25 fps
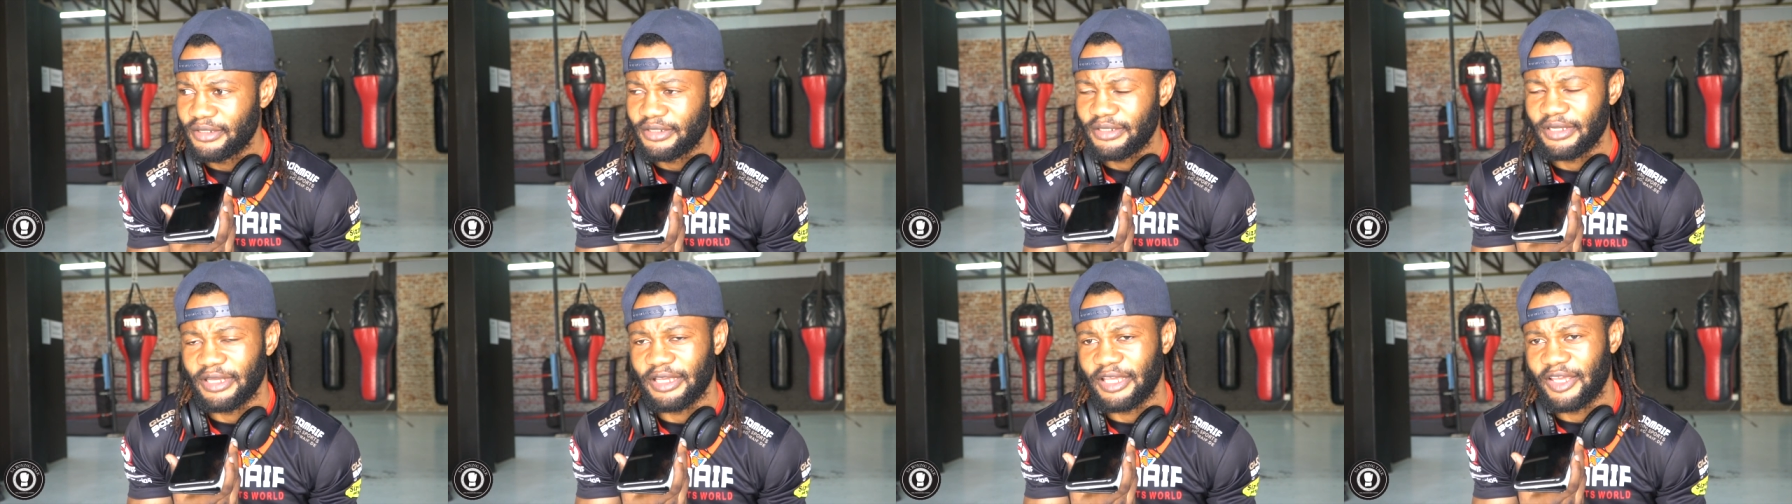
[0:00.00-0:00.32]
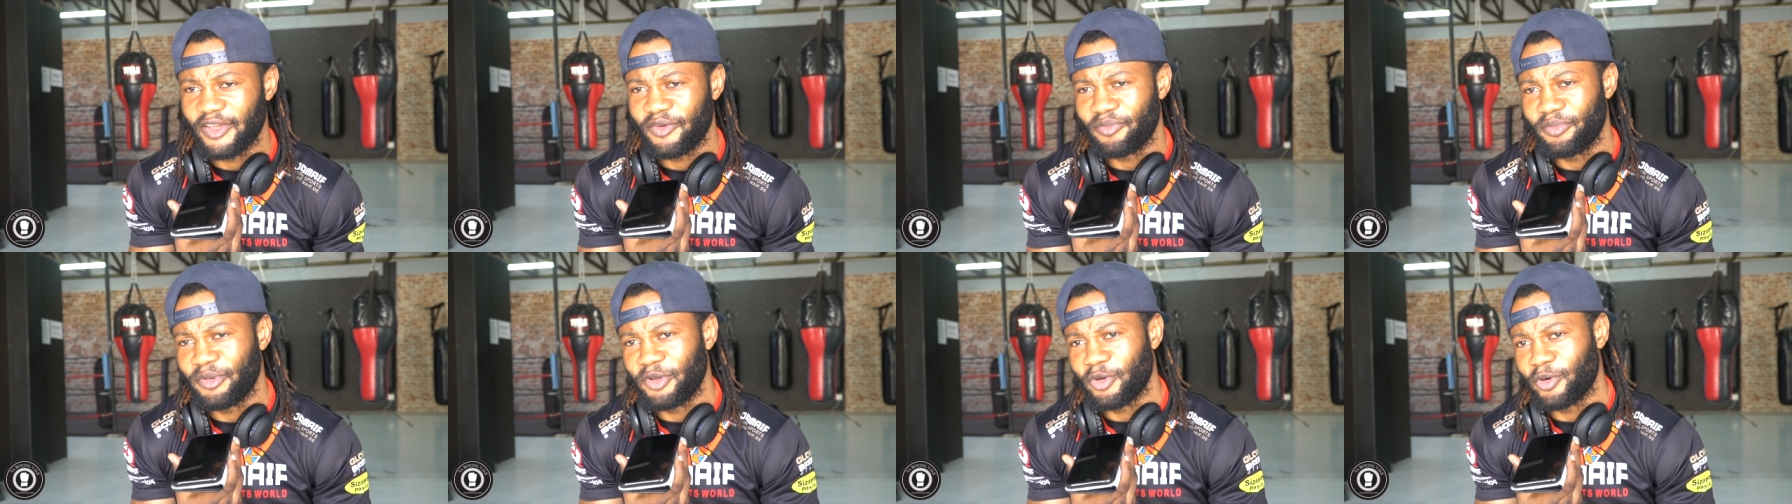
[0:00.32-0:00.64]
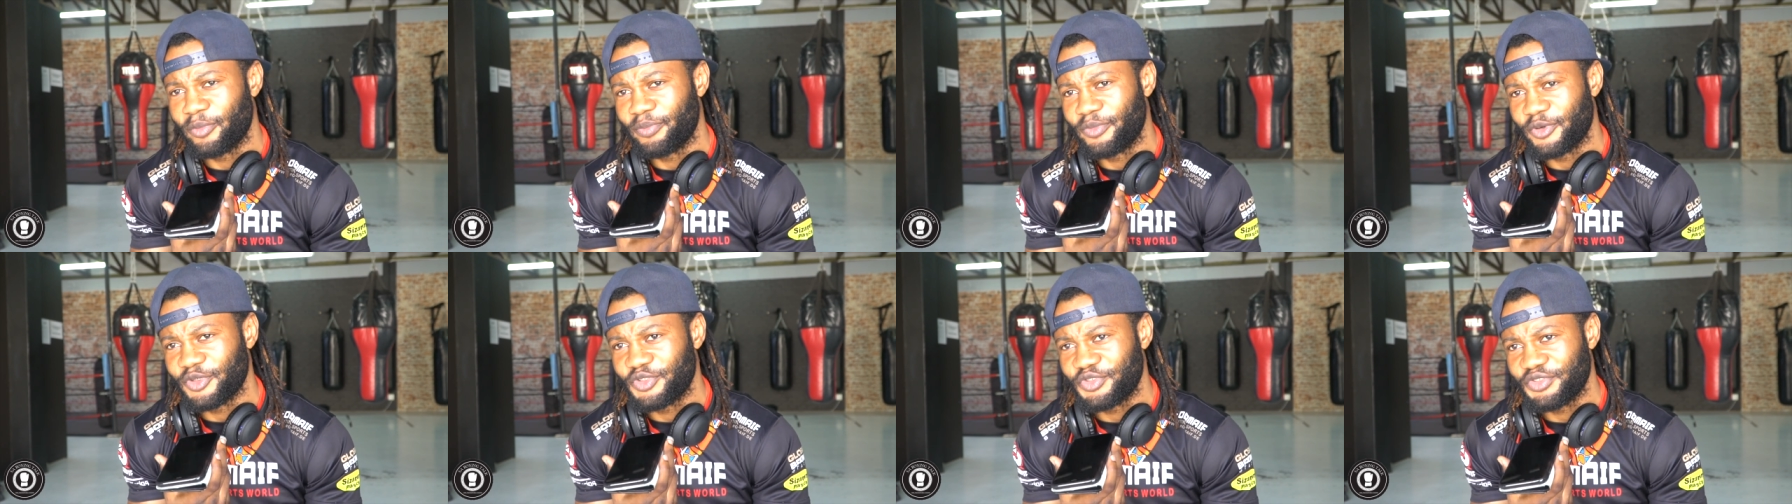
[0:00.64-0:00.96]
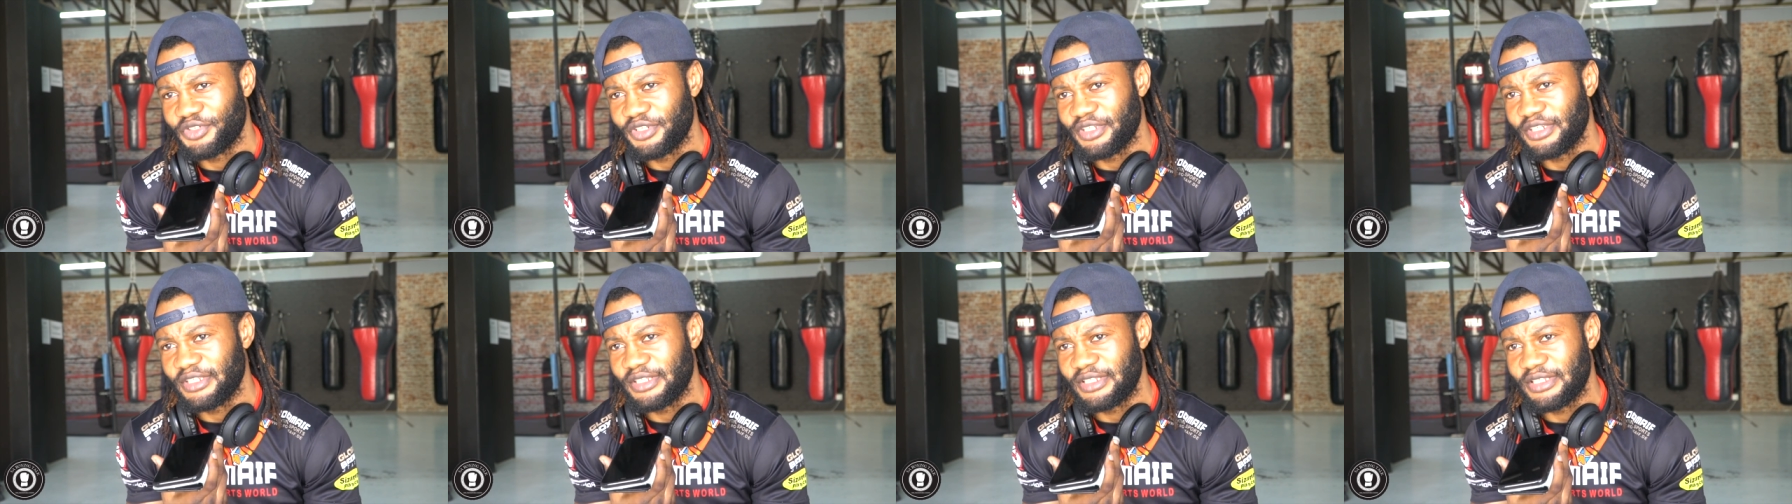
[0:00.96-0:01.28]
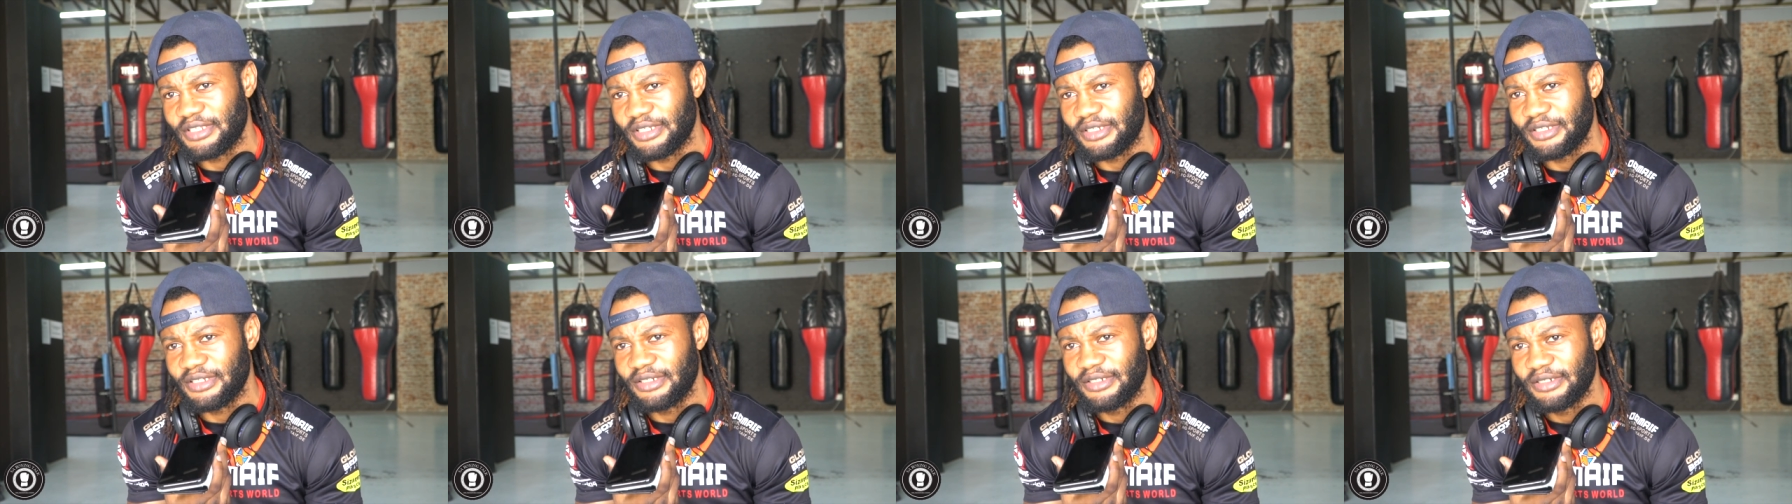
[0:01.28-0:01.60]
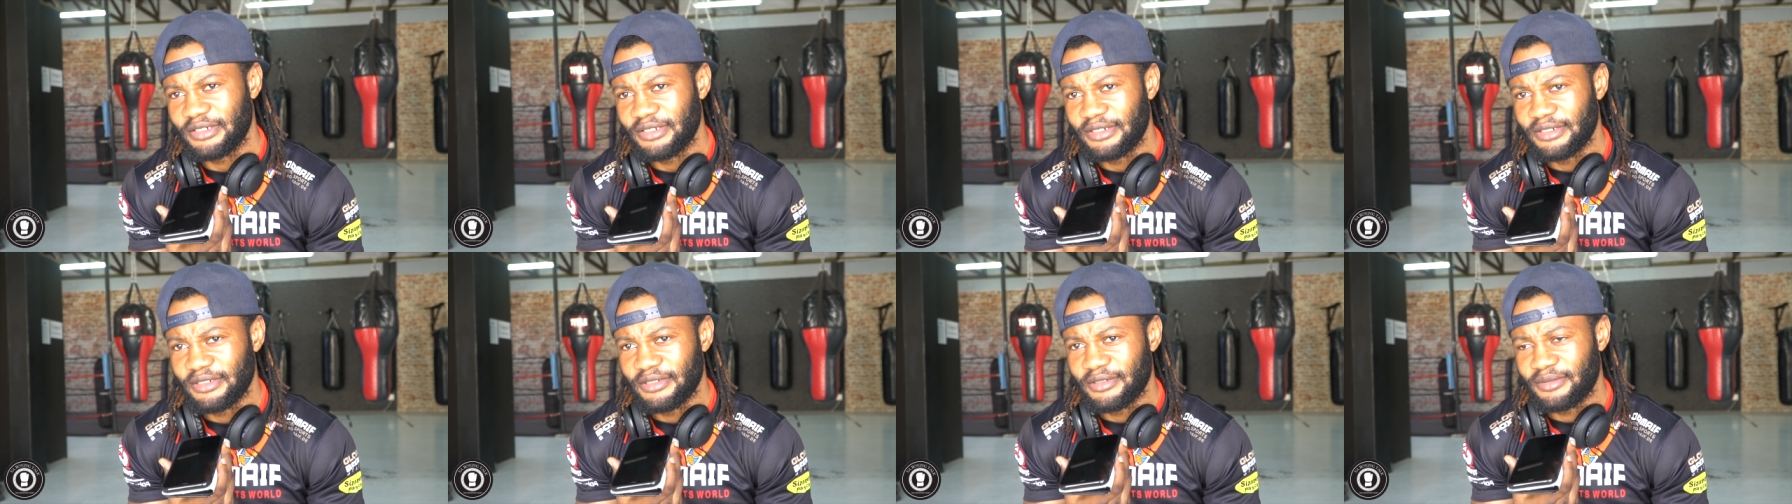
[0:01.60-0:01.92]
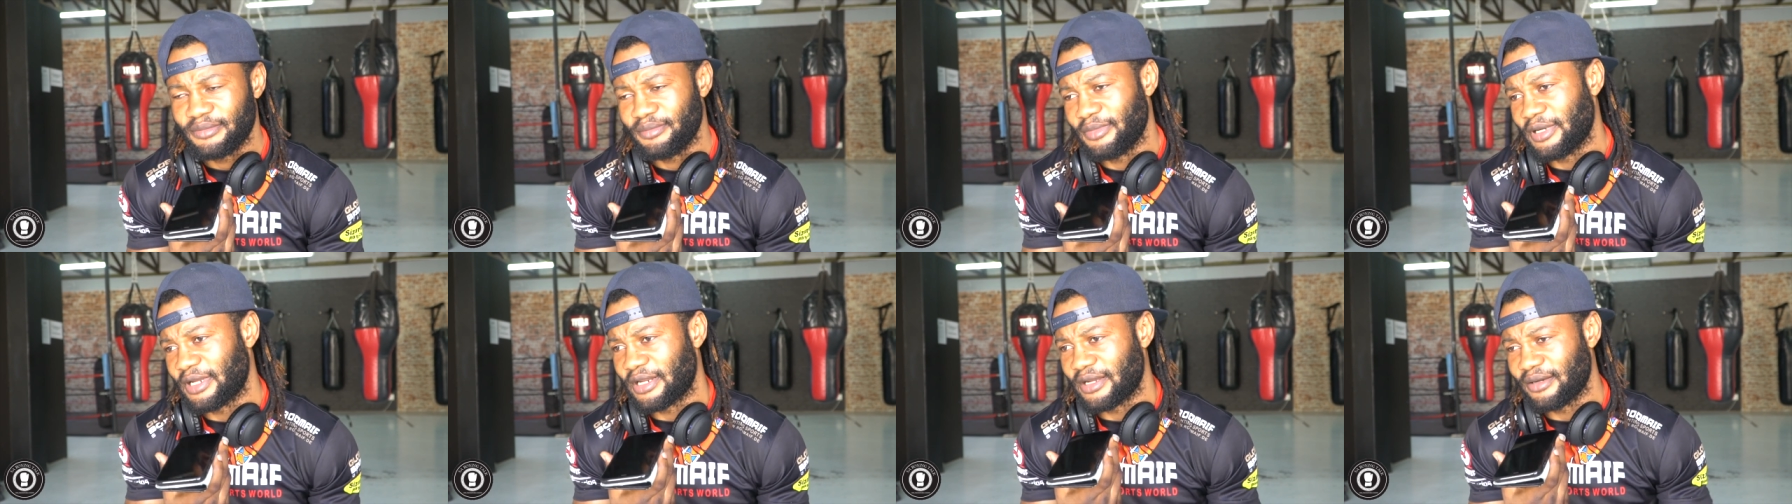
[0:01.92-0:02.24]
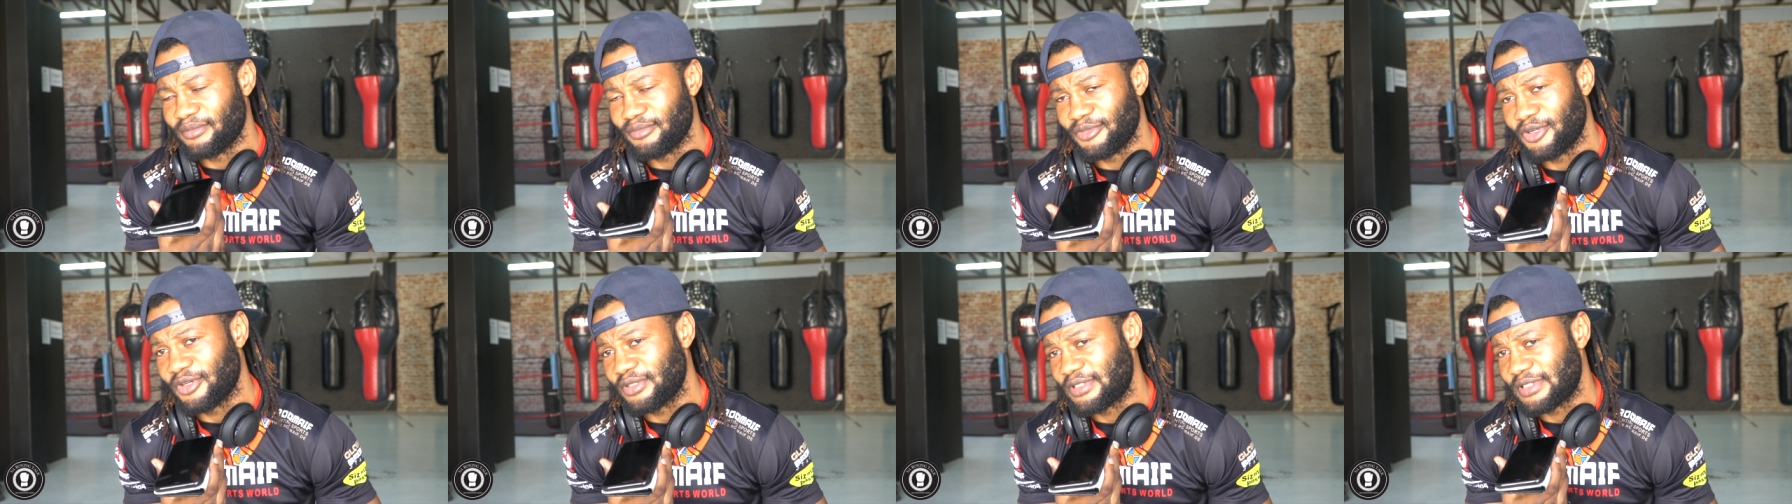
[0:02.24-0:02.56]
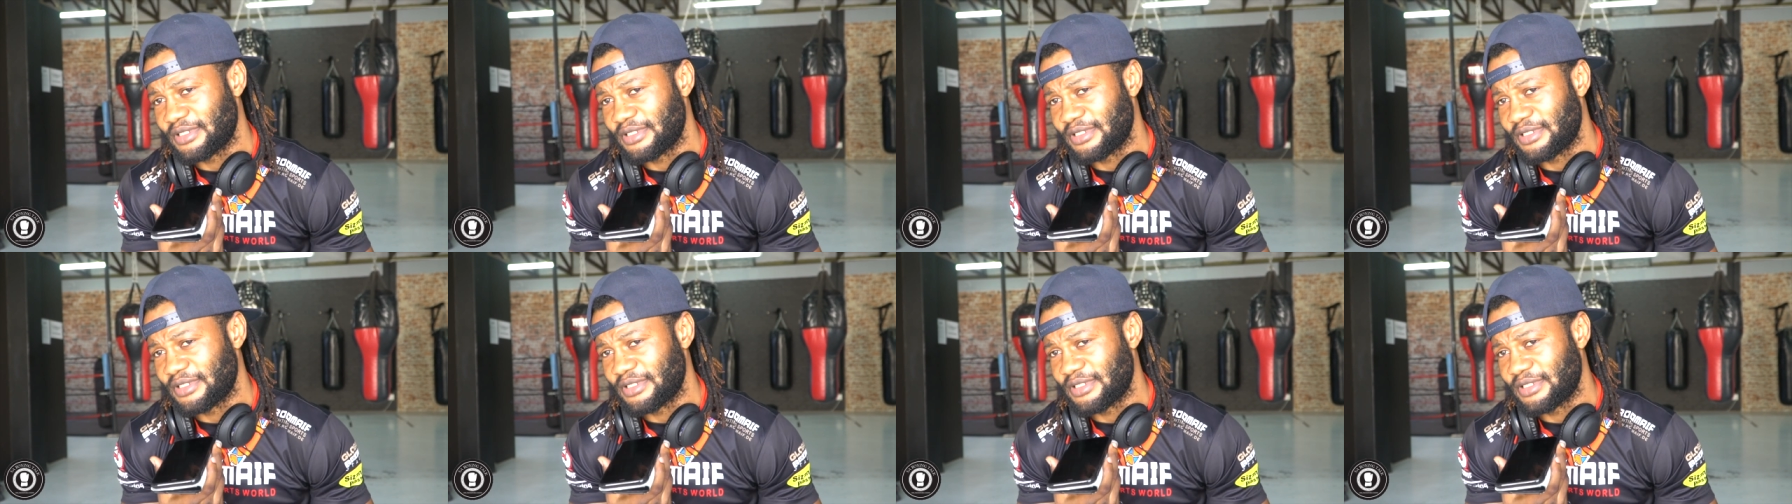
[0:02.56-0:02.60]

they give me opportunity. But I'm not